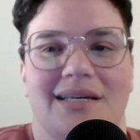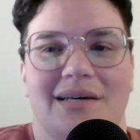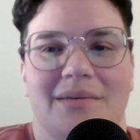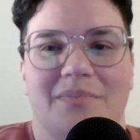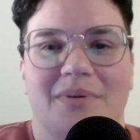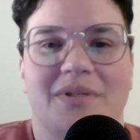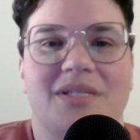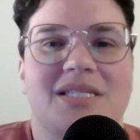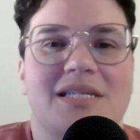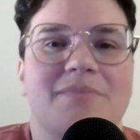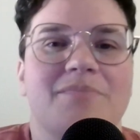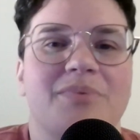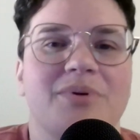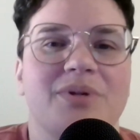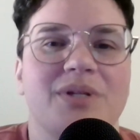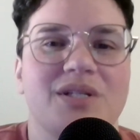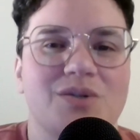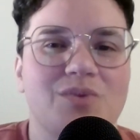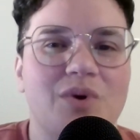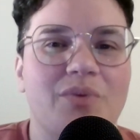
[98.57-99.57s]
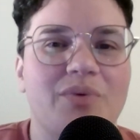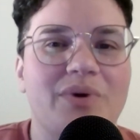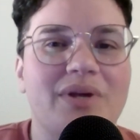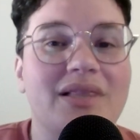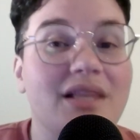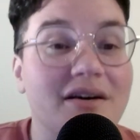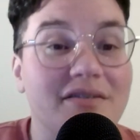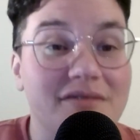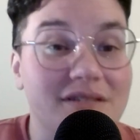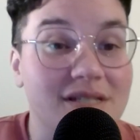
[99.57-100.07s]
But simple is what we
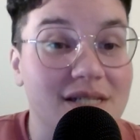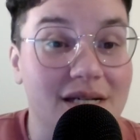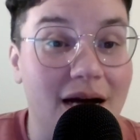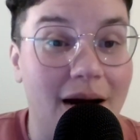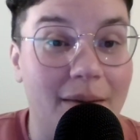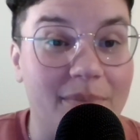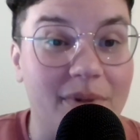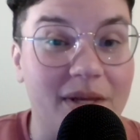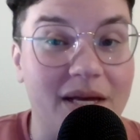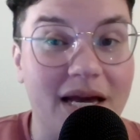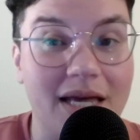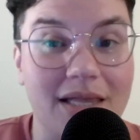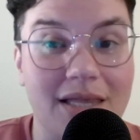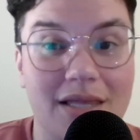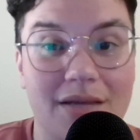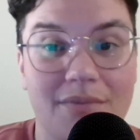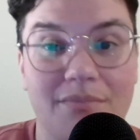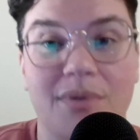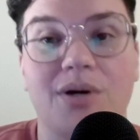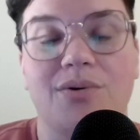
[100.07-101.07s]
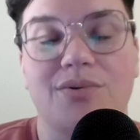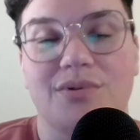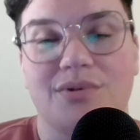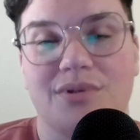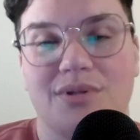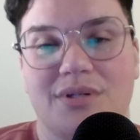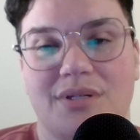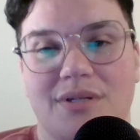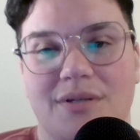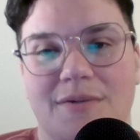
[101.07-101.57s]
love to complicate the
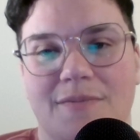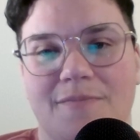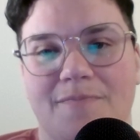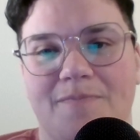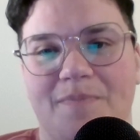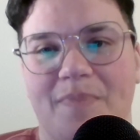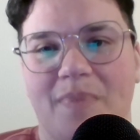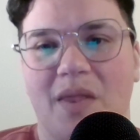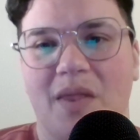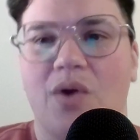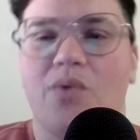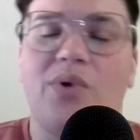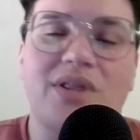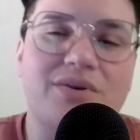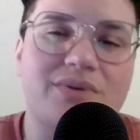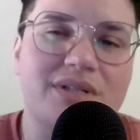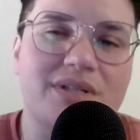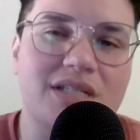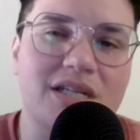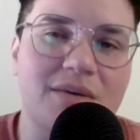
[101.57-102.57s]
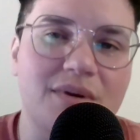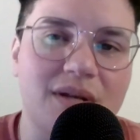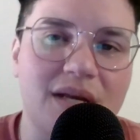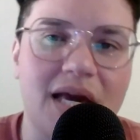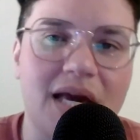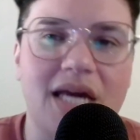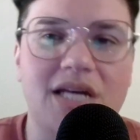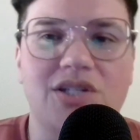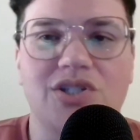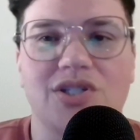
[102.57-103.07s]
most. Whether it's
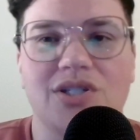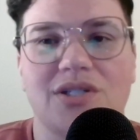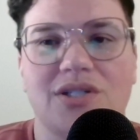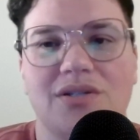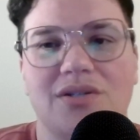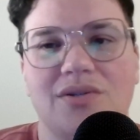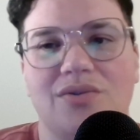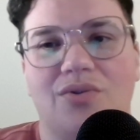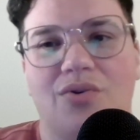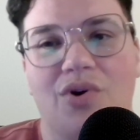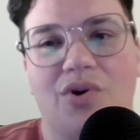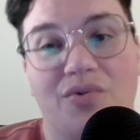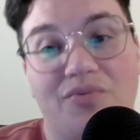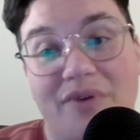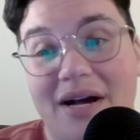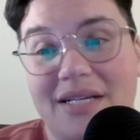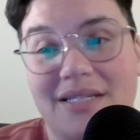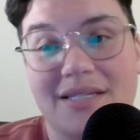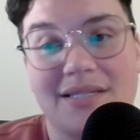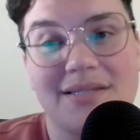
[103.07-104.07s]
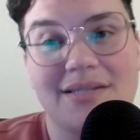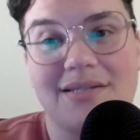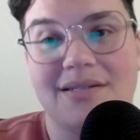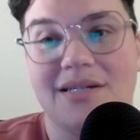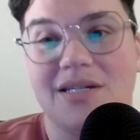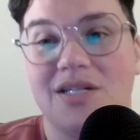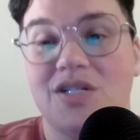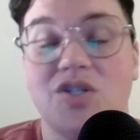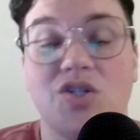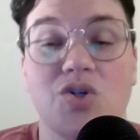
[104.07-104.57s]
communication or rest,
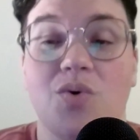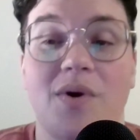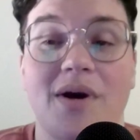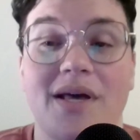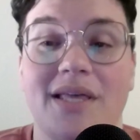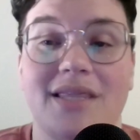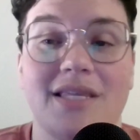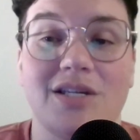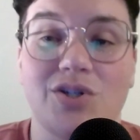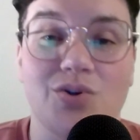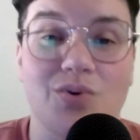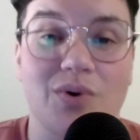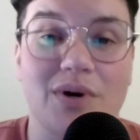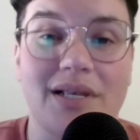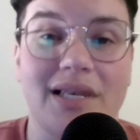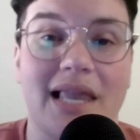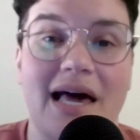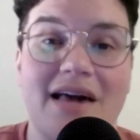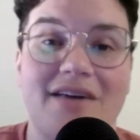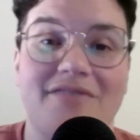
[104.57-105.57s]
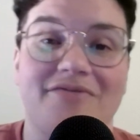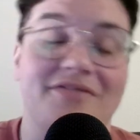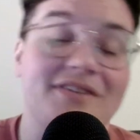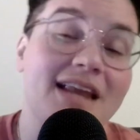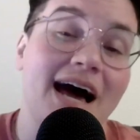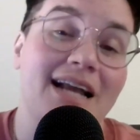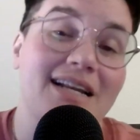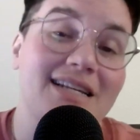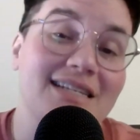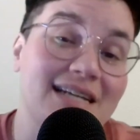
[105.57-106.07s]
enjoying this short life,
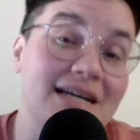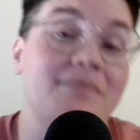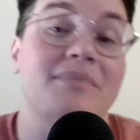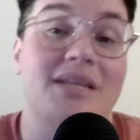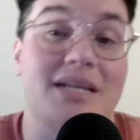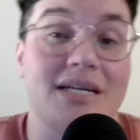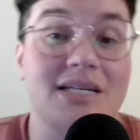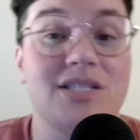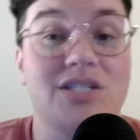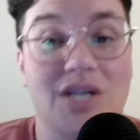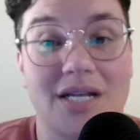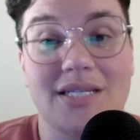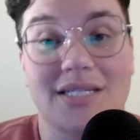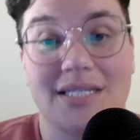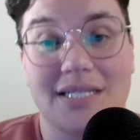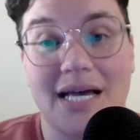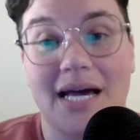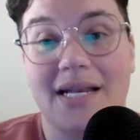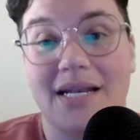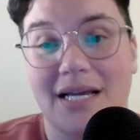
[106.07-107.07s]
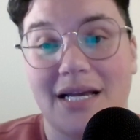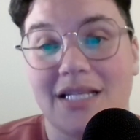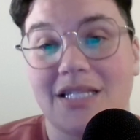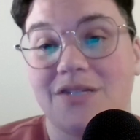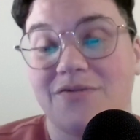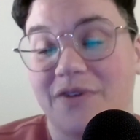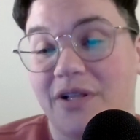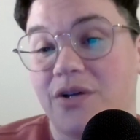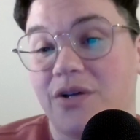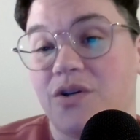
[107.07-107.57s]
not committing genocide
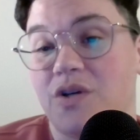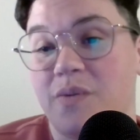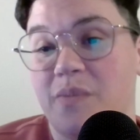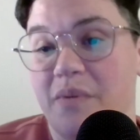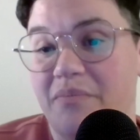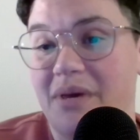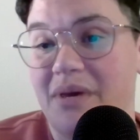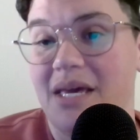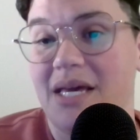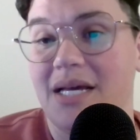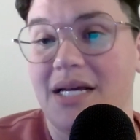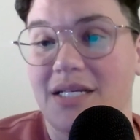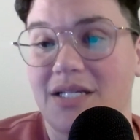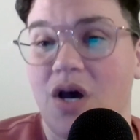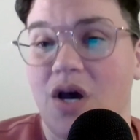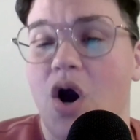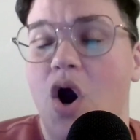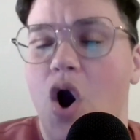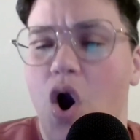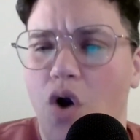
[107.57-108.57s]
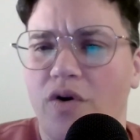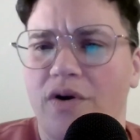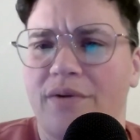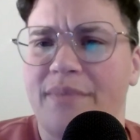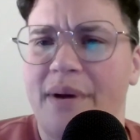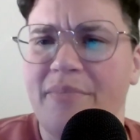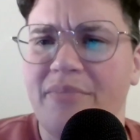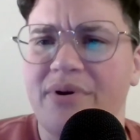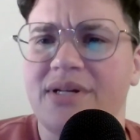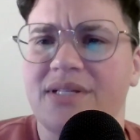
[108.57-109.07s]
against fellow human beings, or
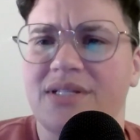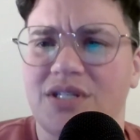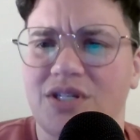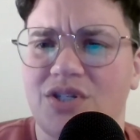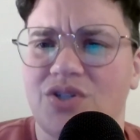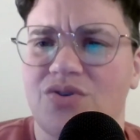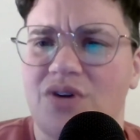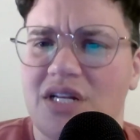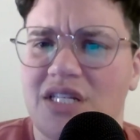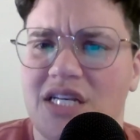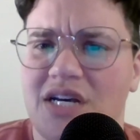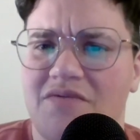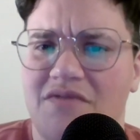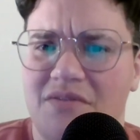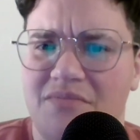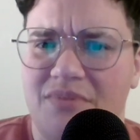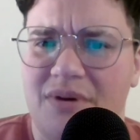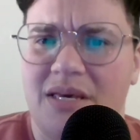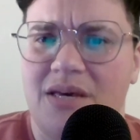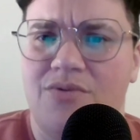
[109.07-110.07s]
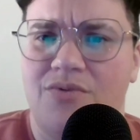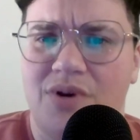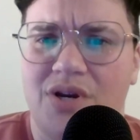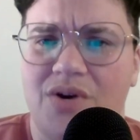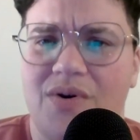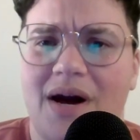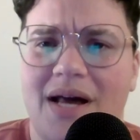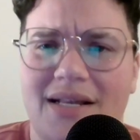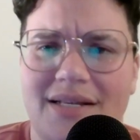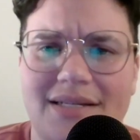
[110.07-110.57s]
remembering to stretch every bit when
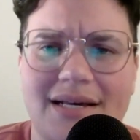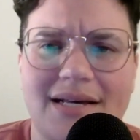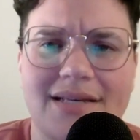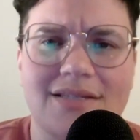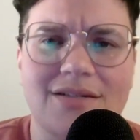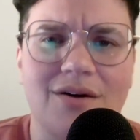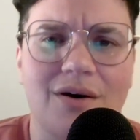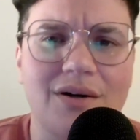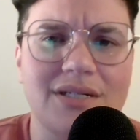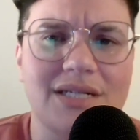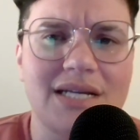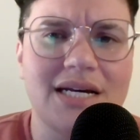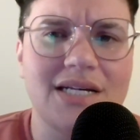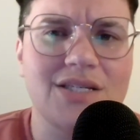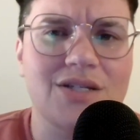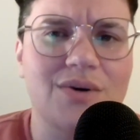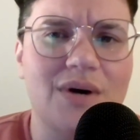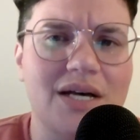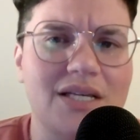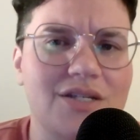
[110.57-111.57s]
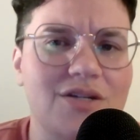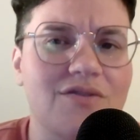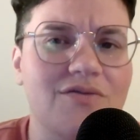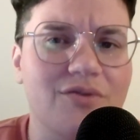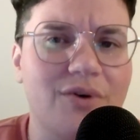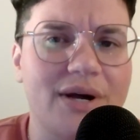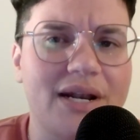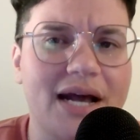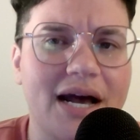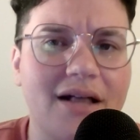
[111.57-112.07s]
you're at a desk all day so as to
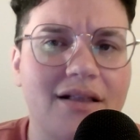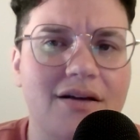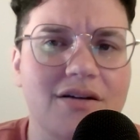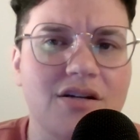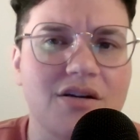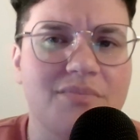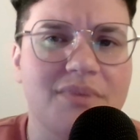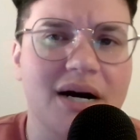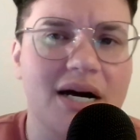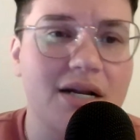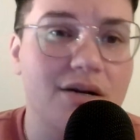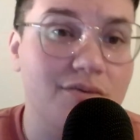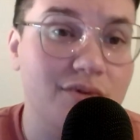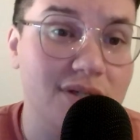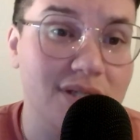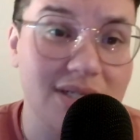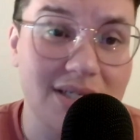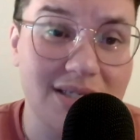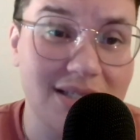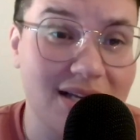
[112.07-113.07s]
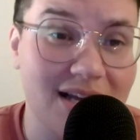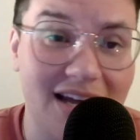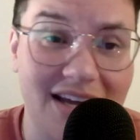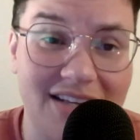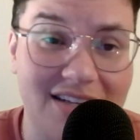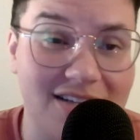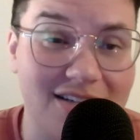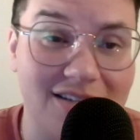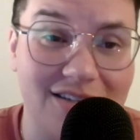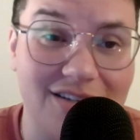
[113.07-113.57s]
avoid hell on your body, we just
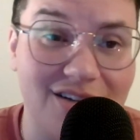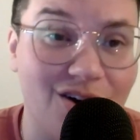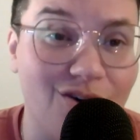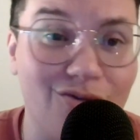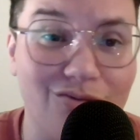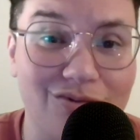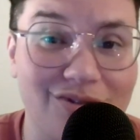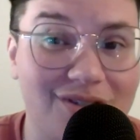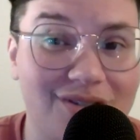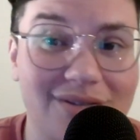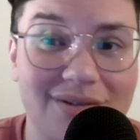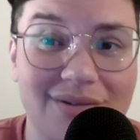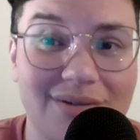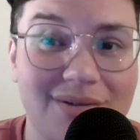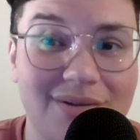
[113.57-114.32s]
kind of don't.